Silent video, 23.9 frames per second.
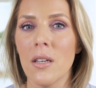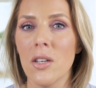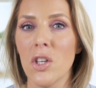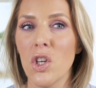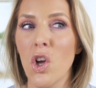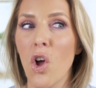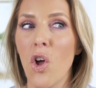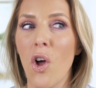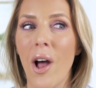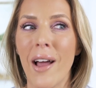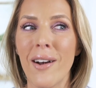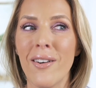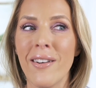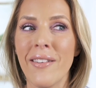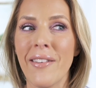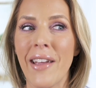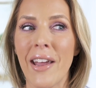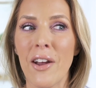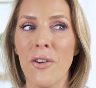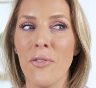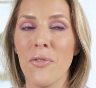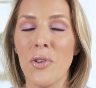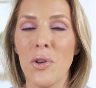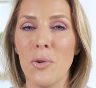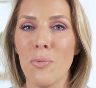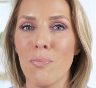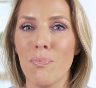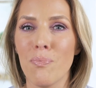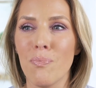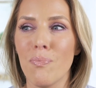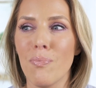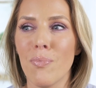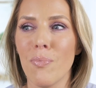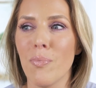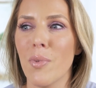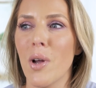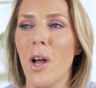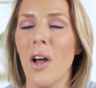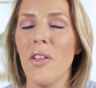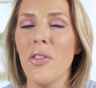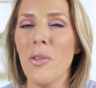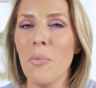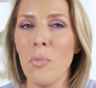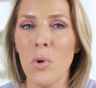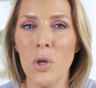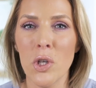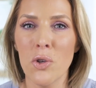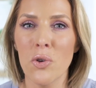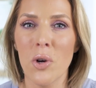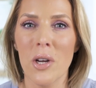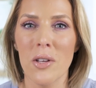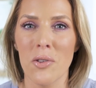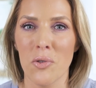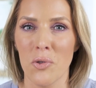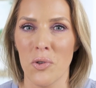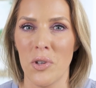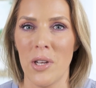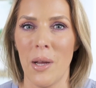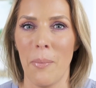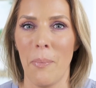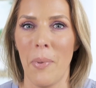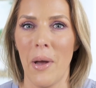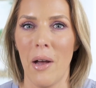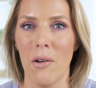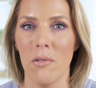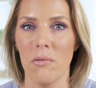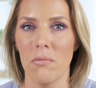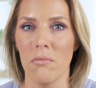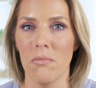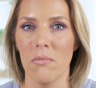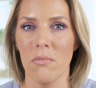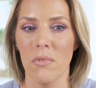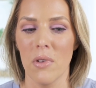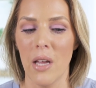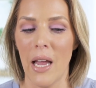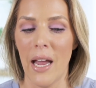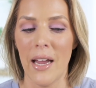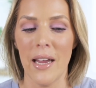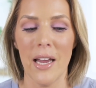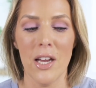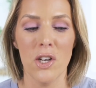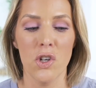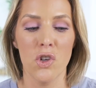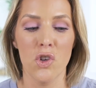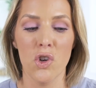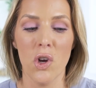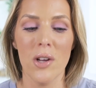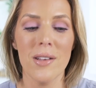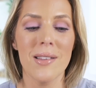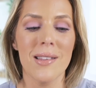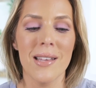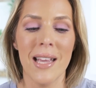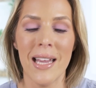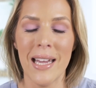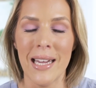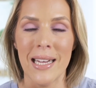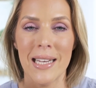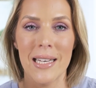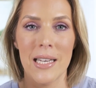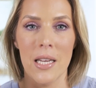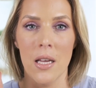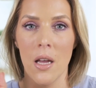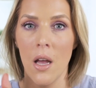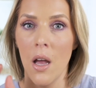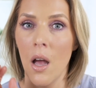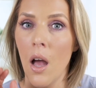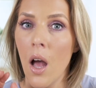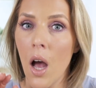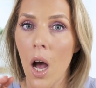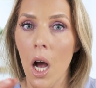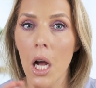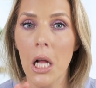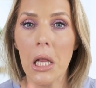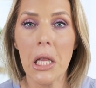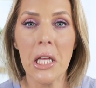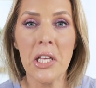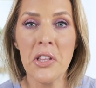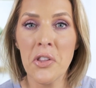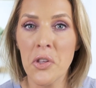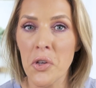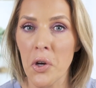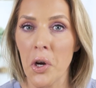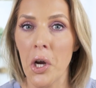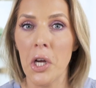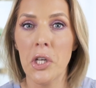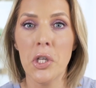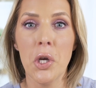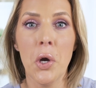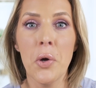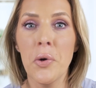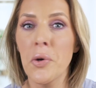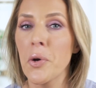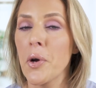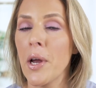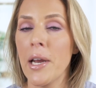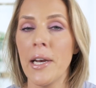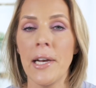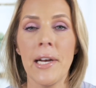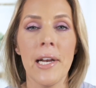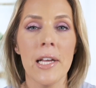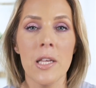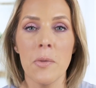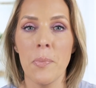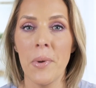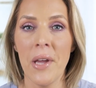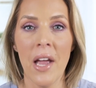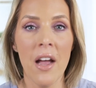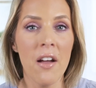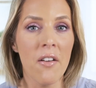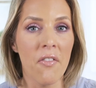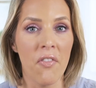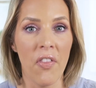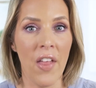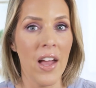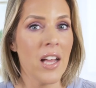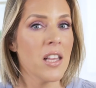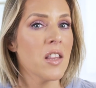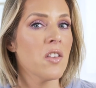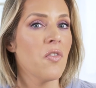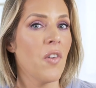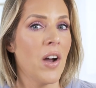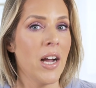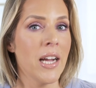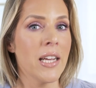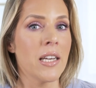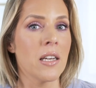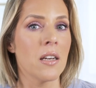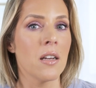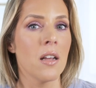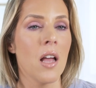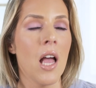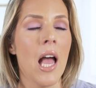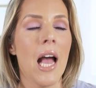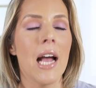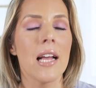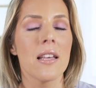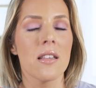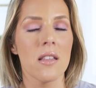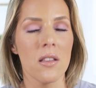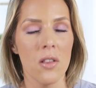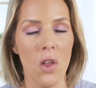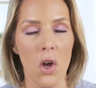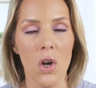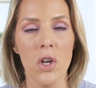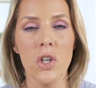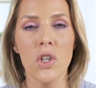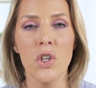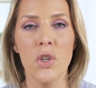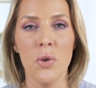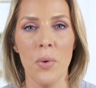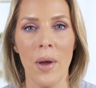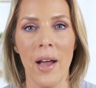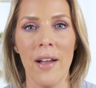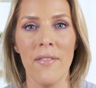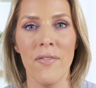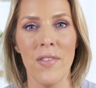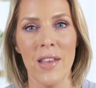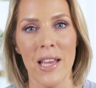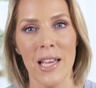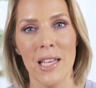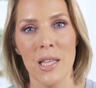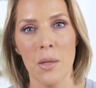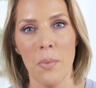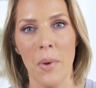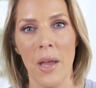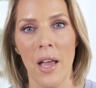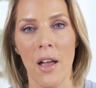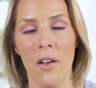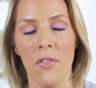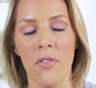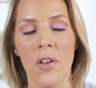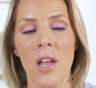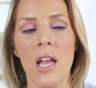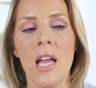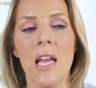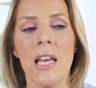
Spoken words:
Y'all, I don't even care if you cut the moisturizer step out, okay? And just get a cleanser, a toner, and an SPF. That's fine, as long as you have the SPF.